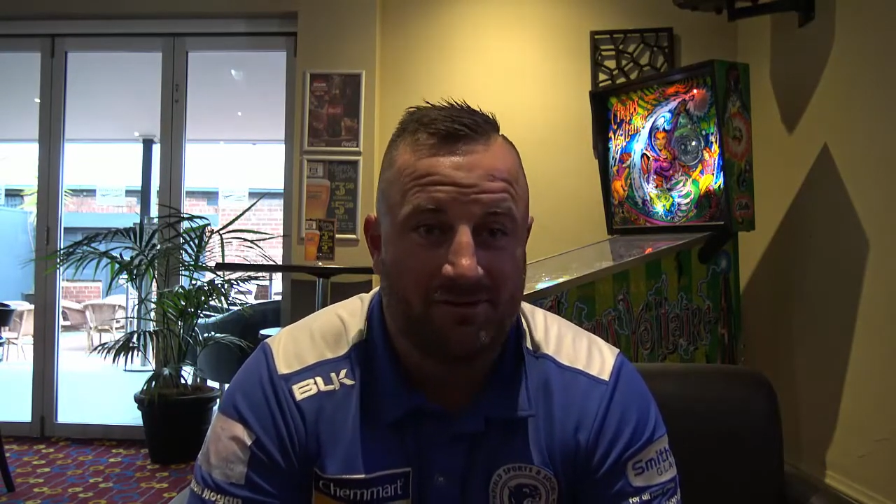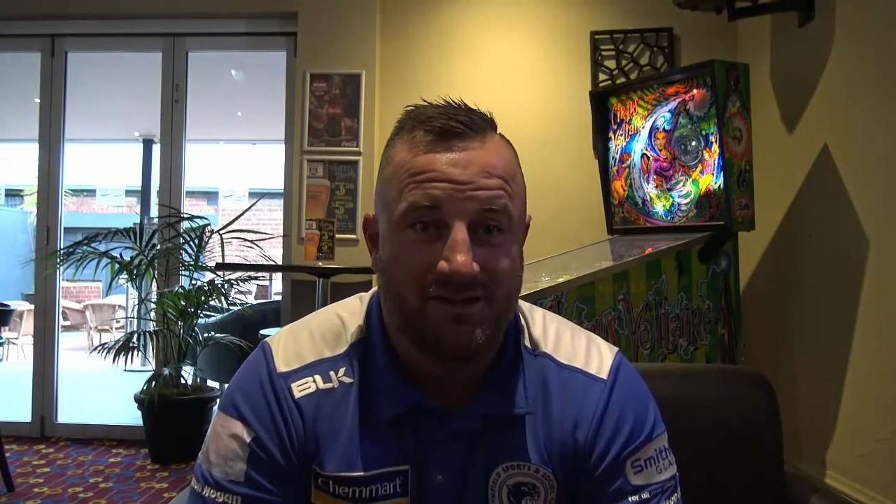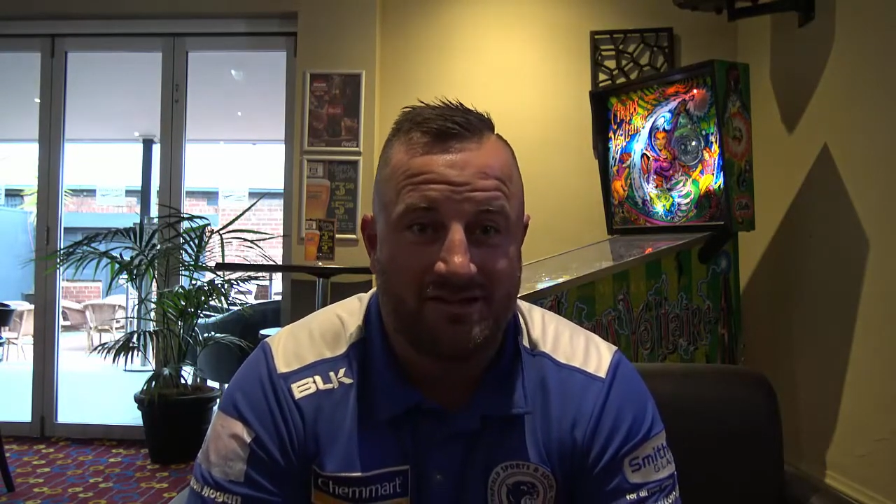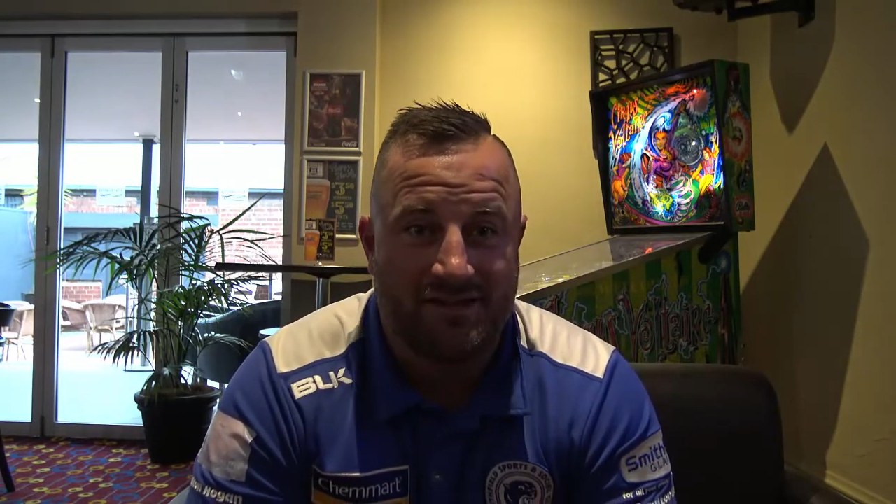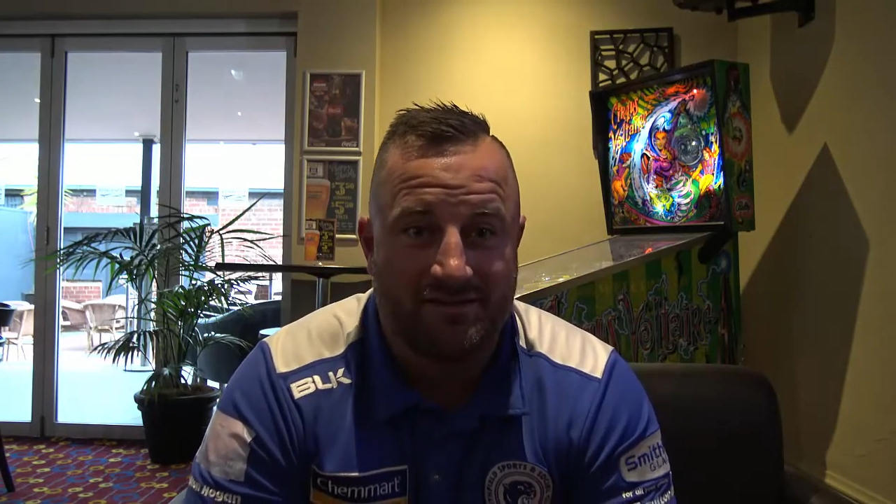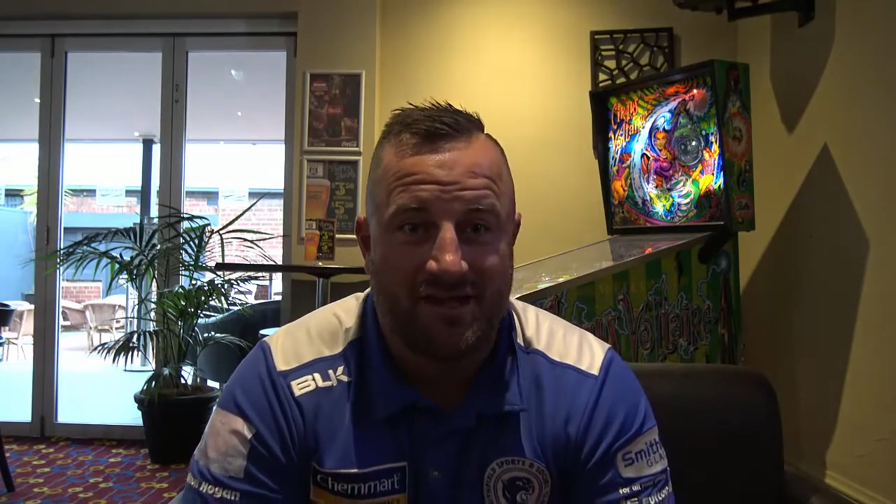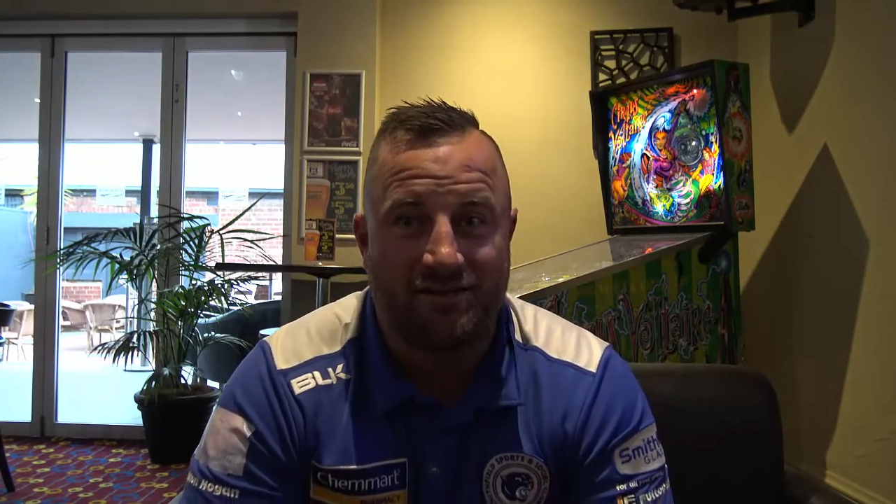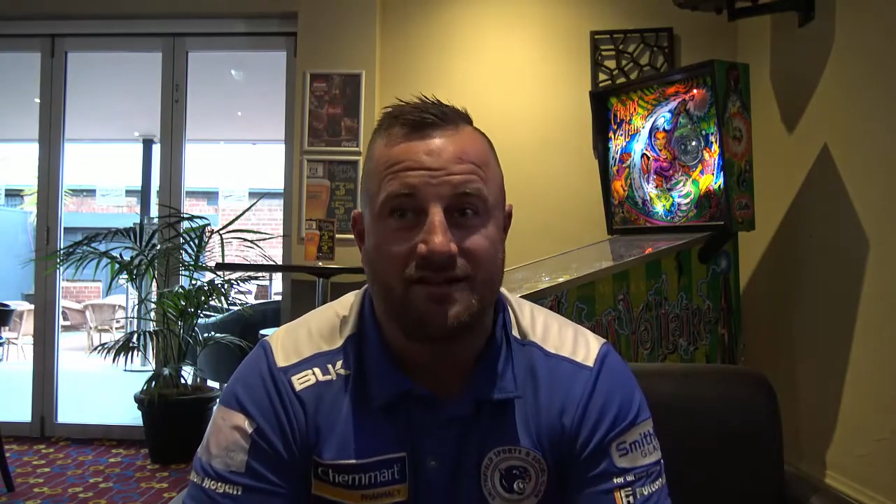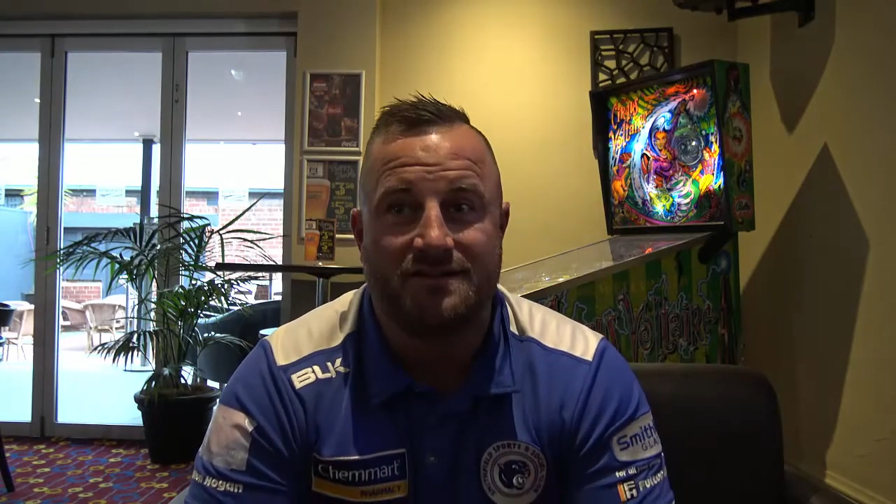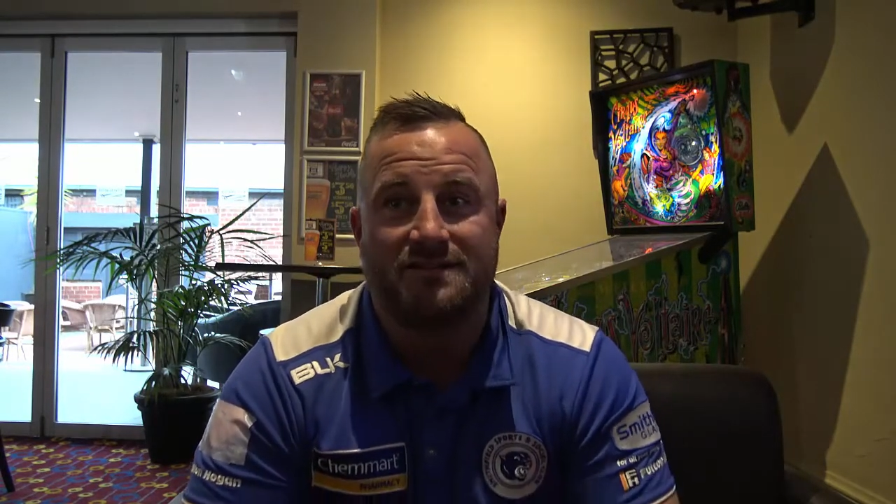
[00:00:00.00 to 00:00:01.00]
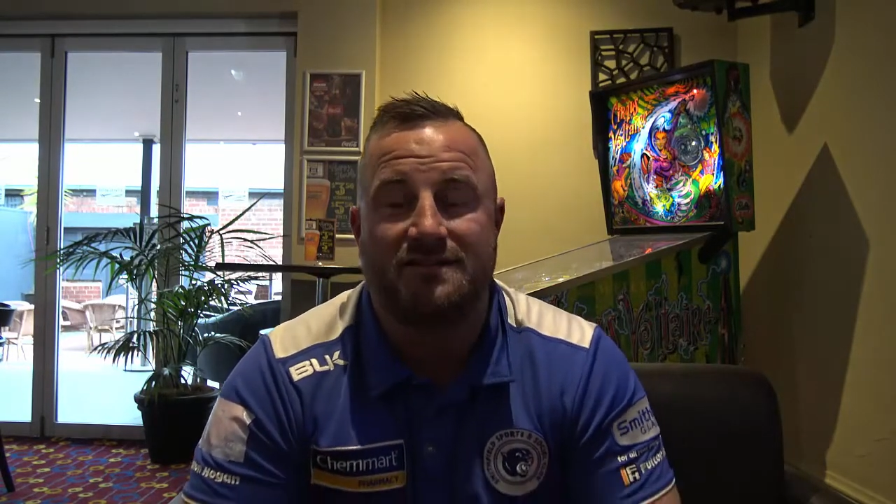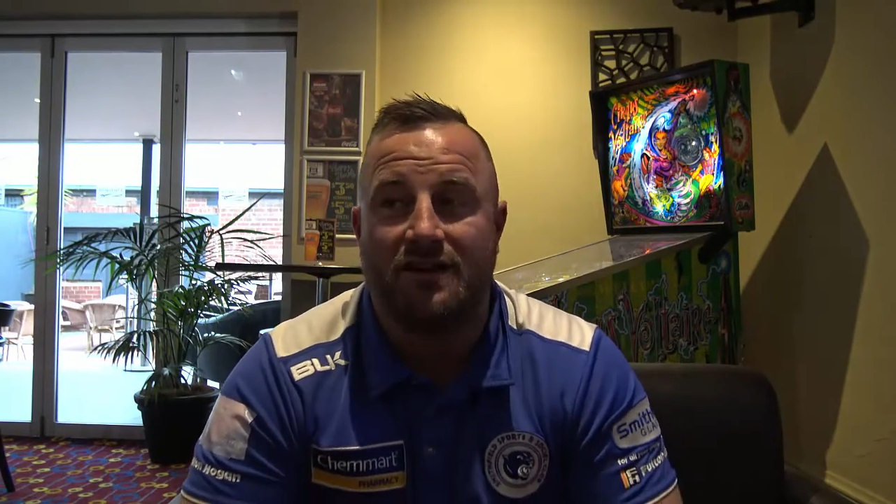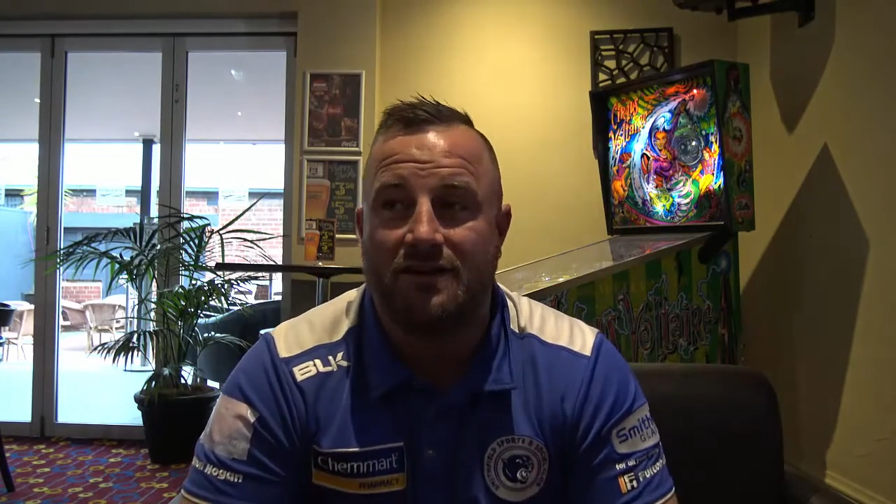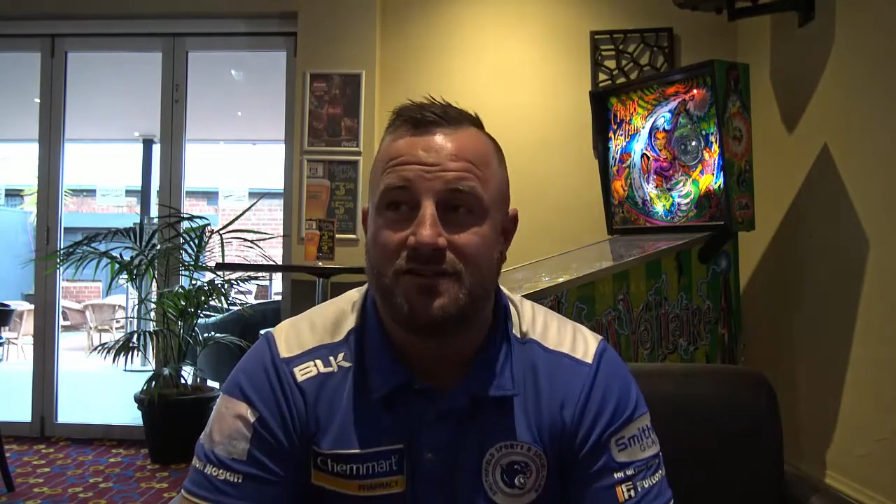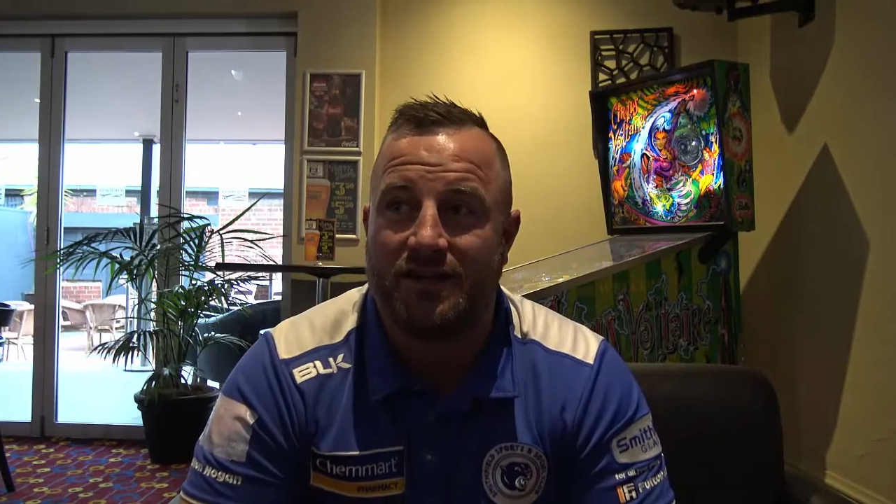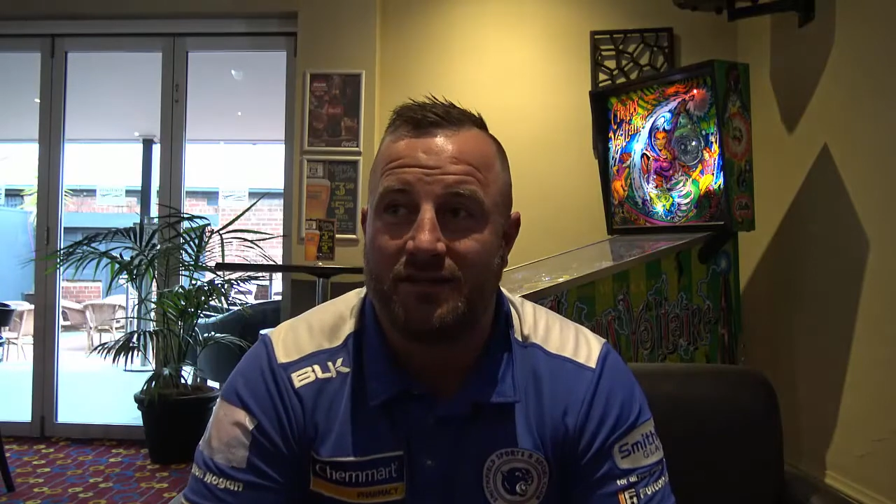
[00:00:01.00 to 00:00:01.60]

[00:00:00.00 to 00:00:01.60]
years there. I was our great assistant coach.